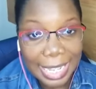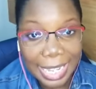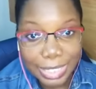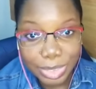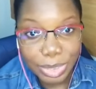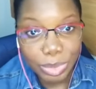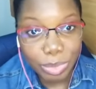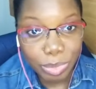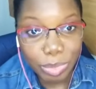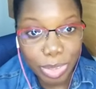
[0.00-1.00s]

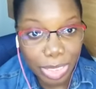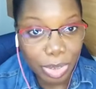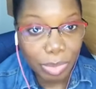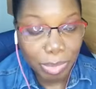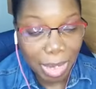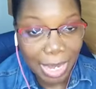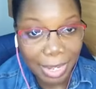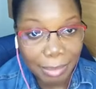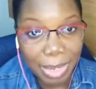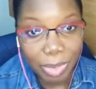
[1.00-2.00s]
into, you know,
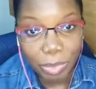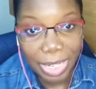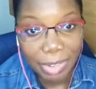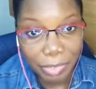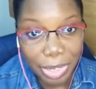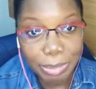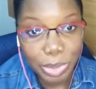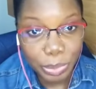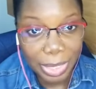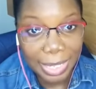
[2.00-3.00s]
my whatever I'm
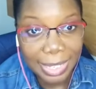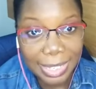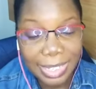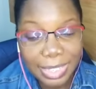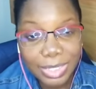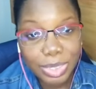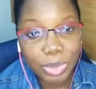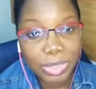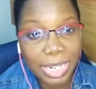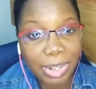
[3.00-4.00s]
doing.
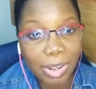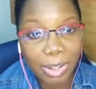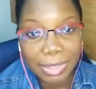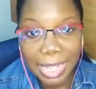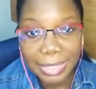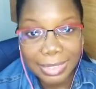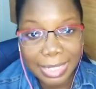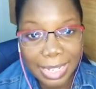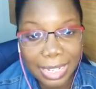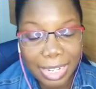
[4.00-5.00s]
So they call that
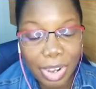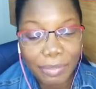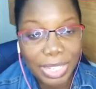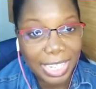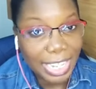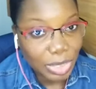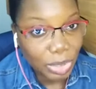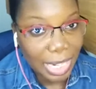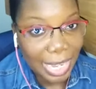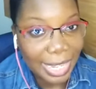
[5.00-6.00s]
you have the keto
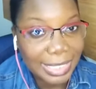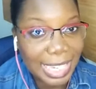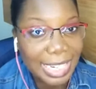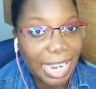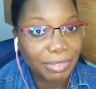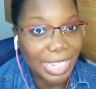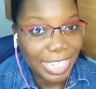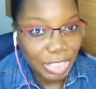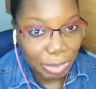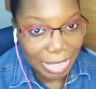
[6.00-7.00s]
diet and they have the
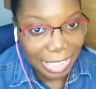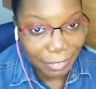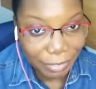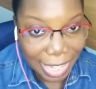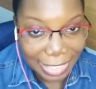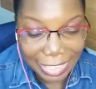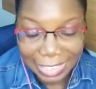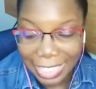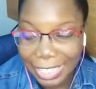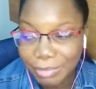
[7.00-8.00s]
intermittent
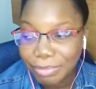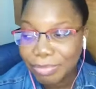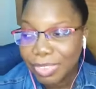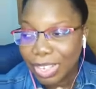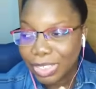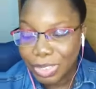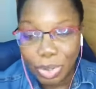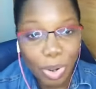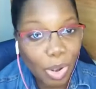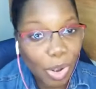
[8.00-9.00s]
fasting.
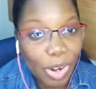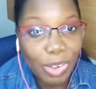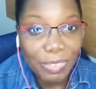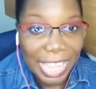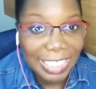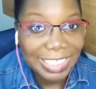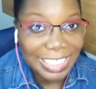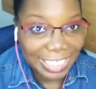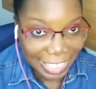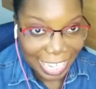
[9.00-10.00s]
So all of that
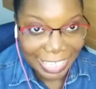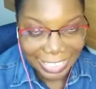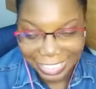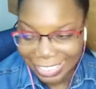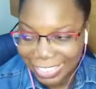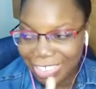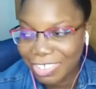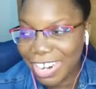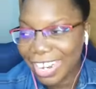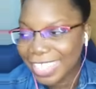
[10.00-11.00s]
jazz,
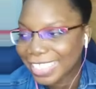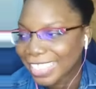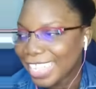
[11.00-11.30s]
all right?